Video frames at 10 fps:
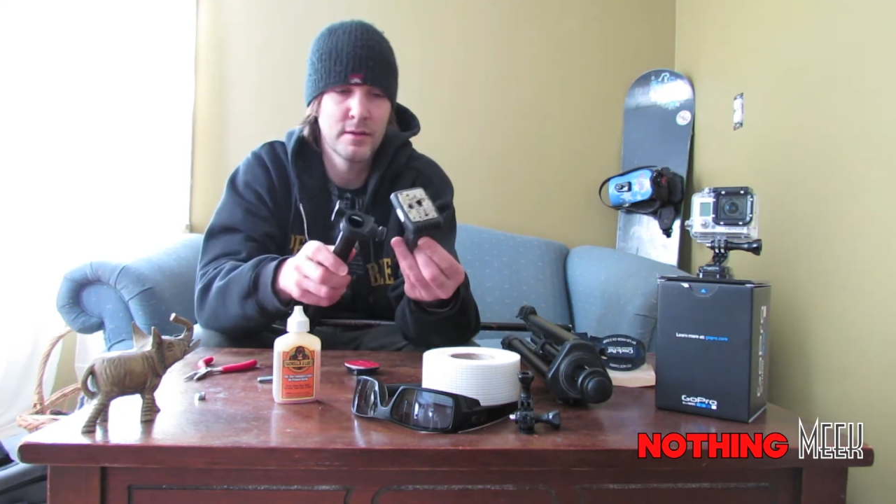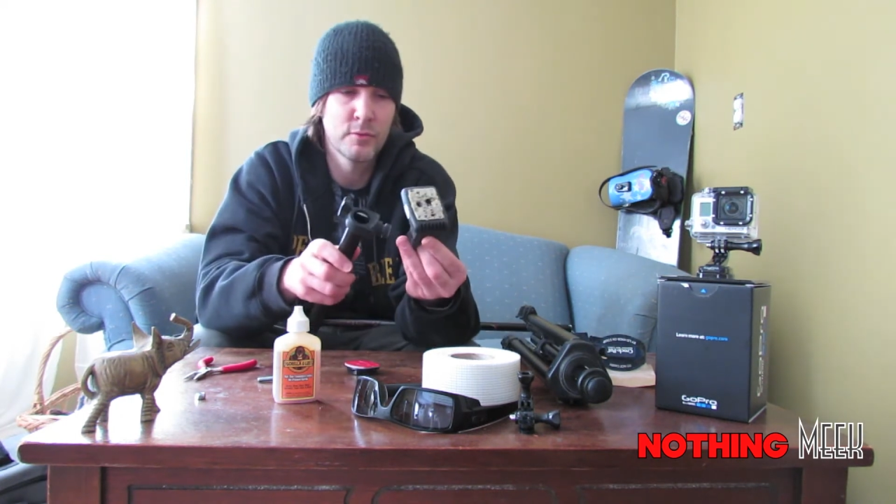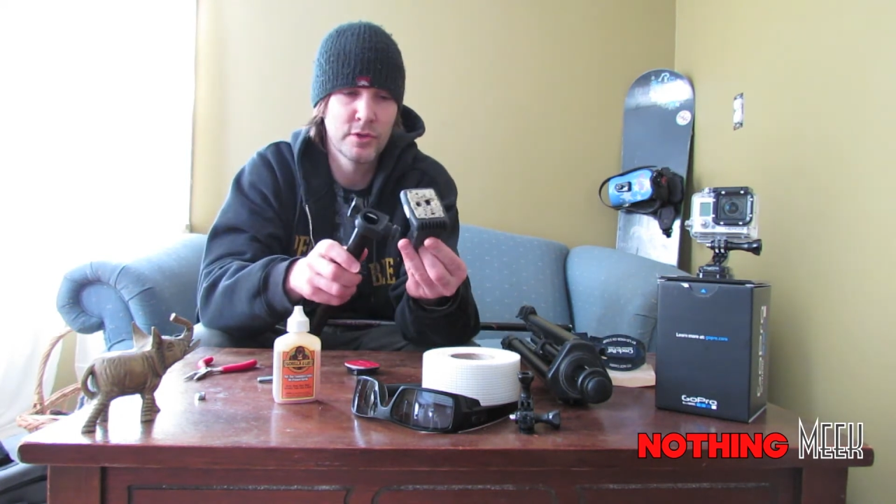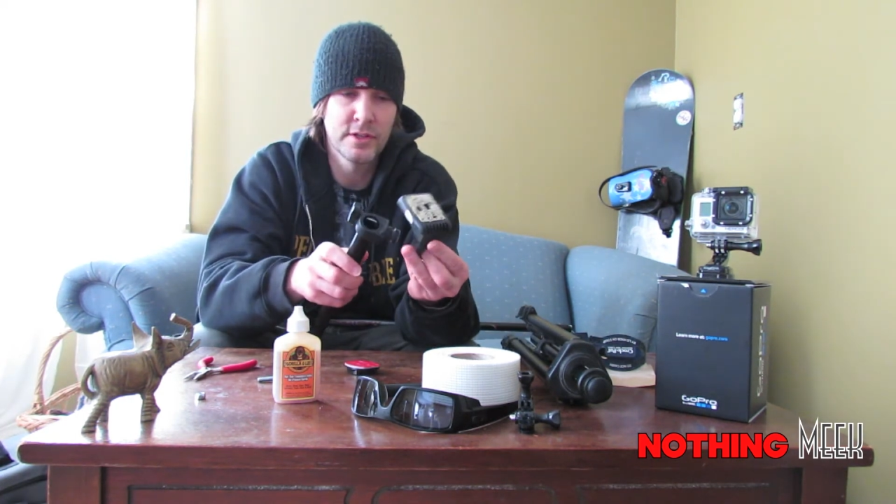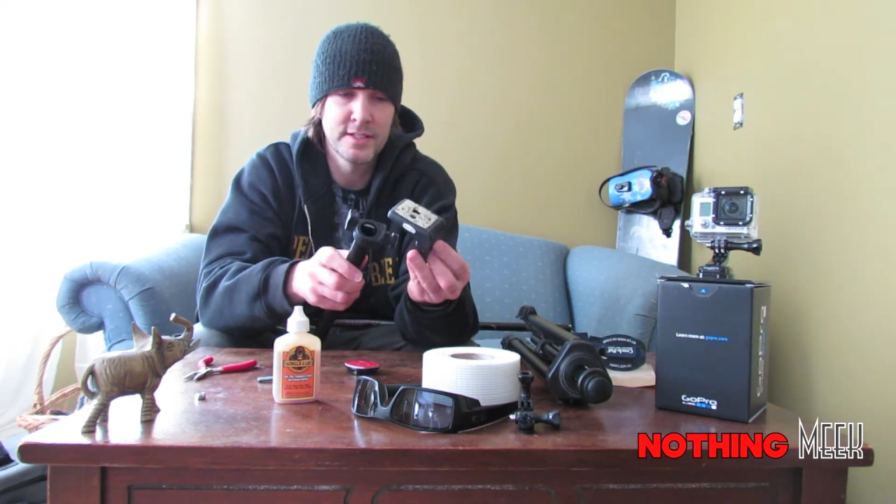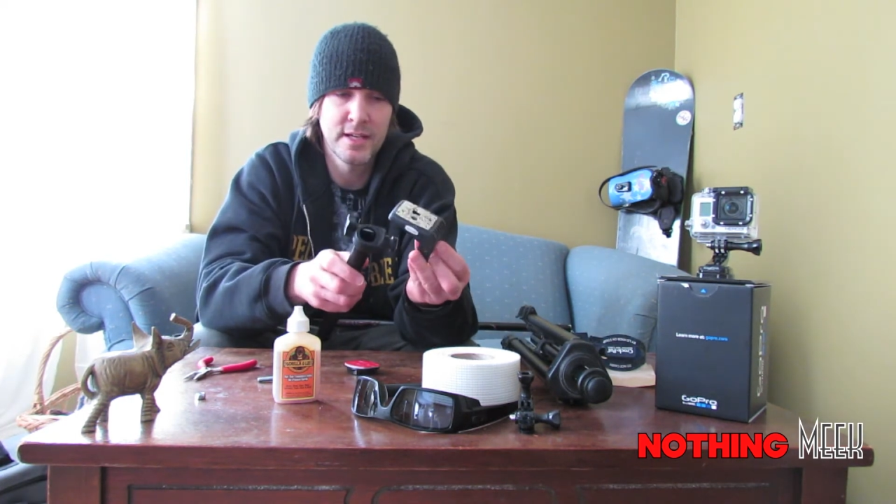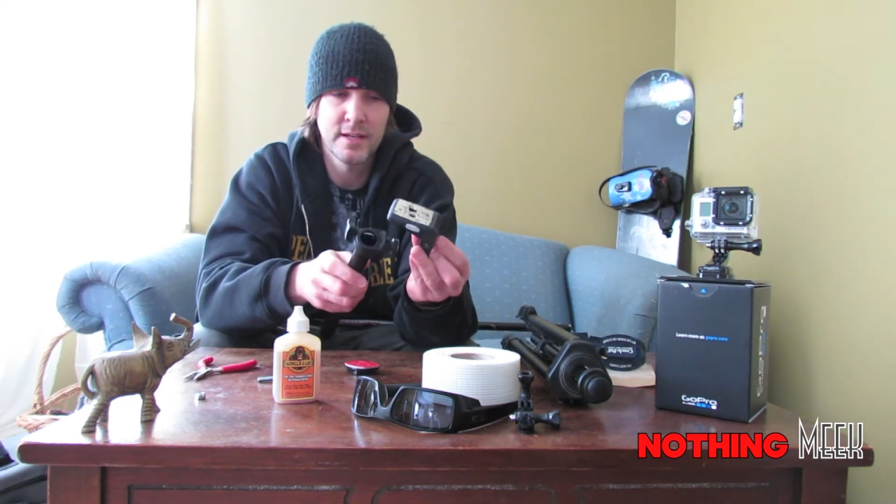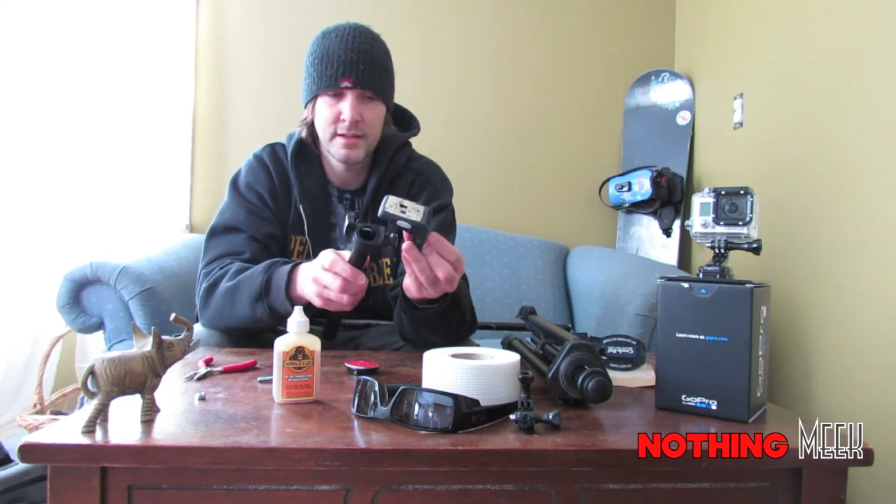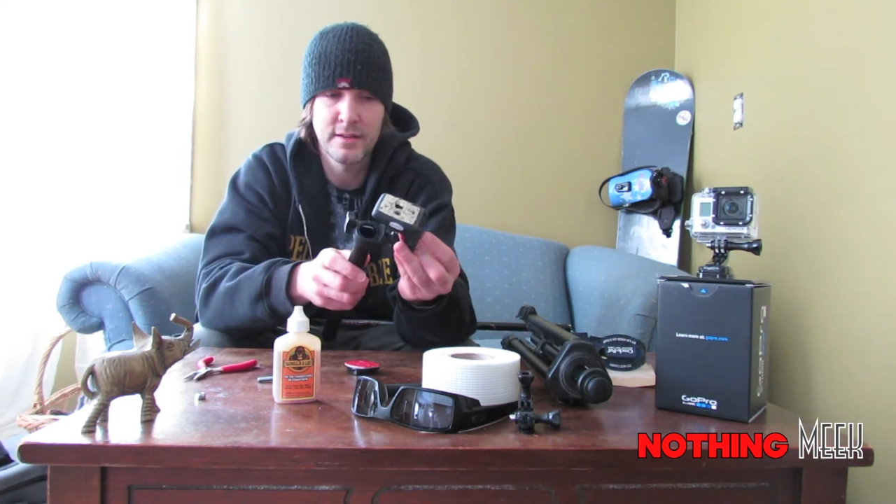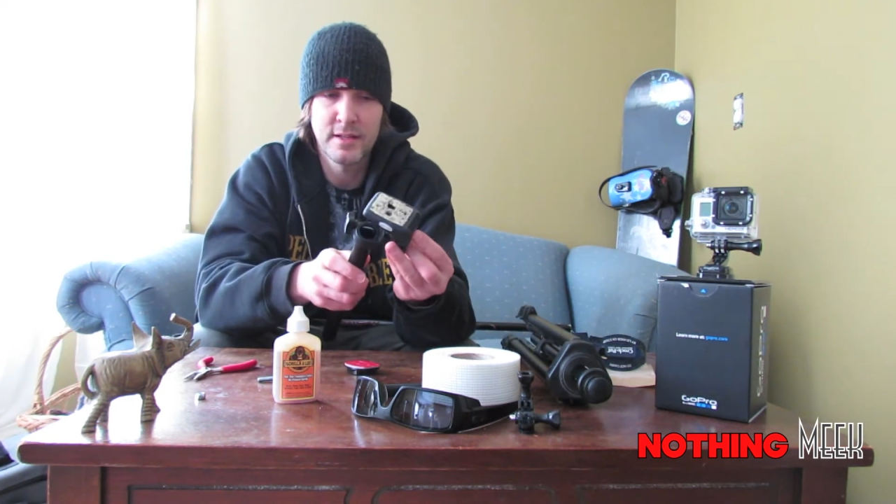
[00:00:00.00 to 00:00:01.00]
We're going to
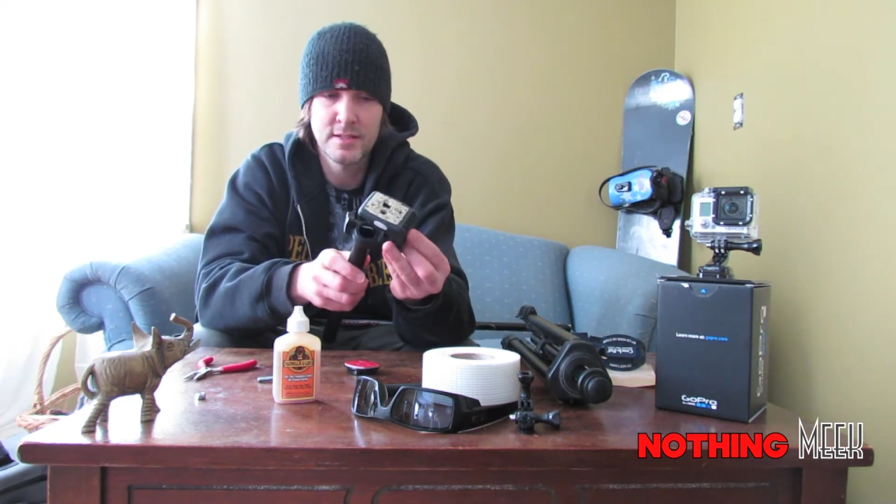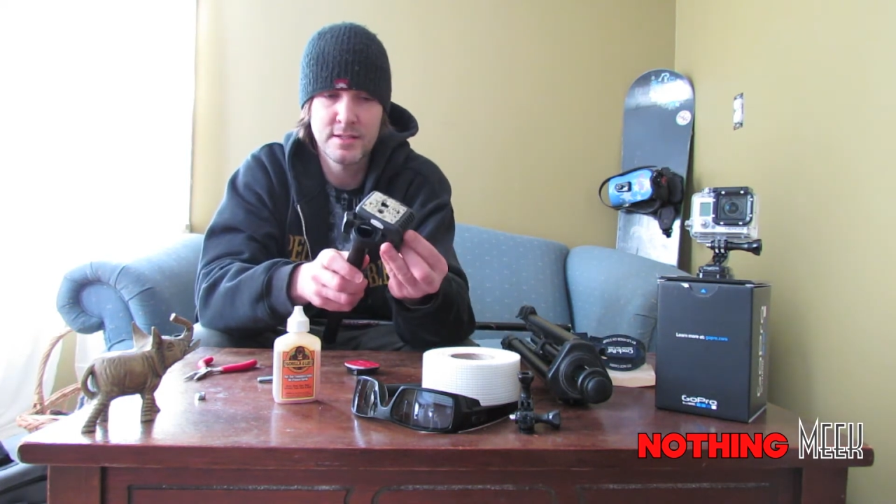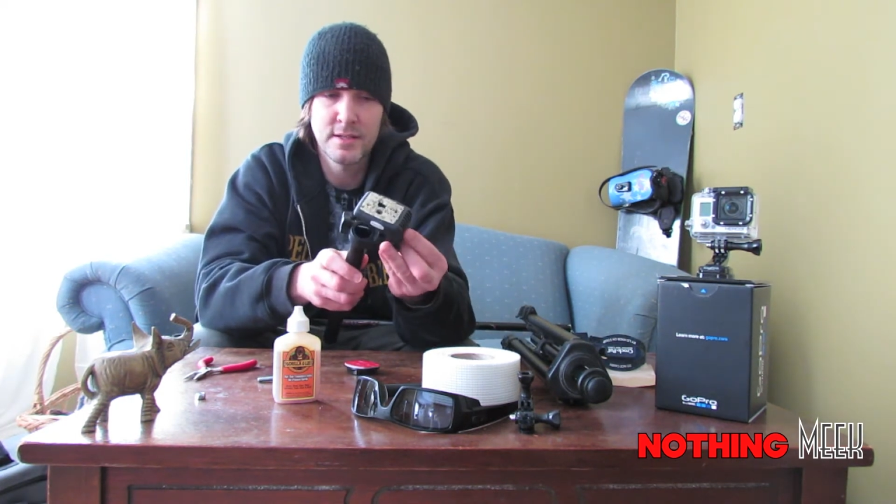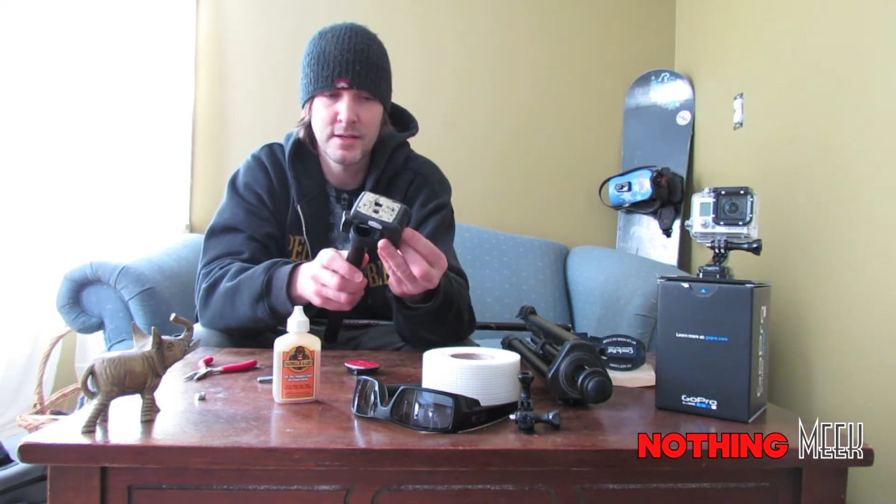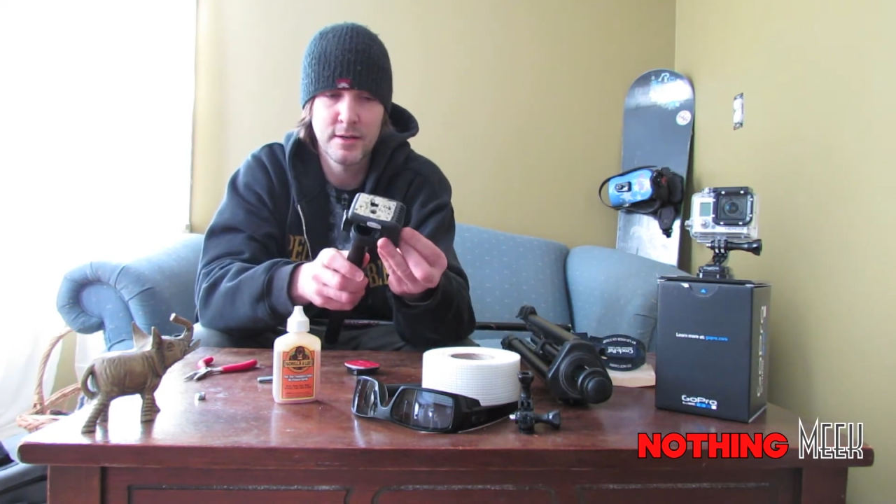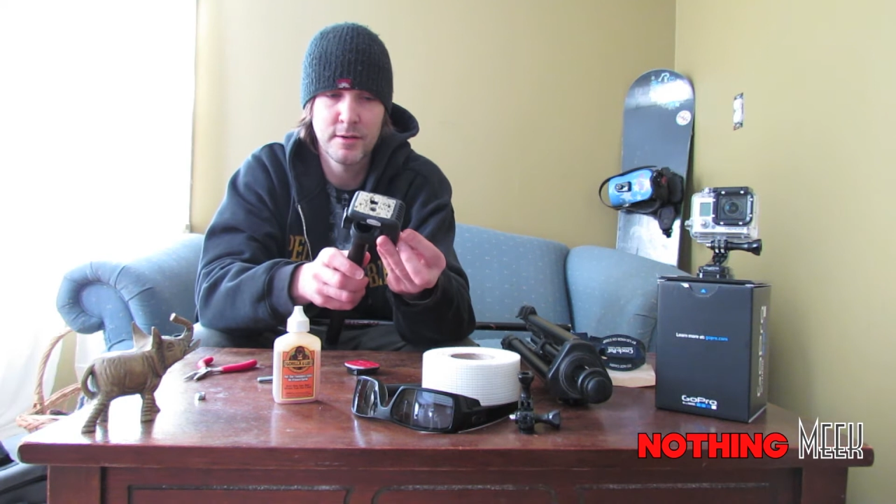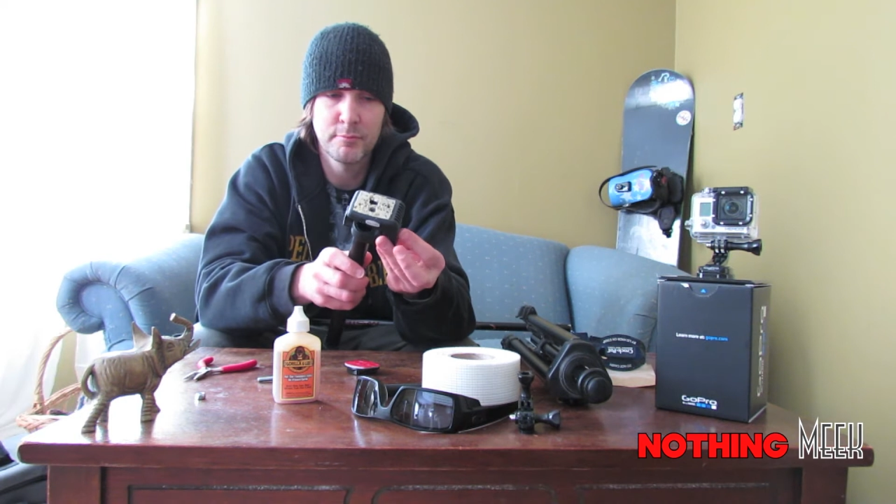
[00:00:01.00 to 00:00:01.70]
take this here.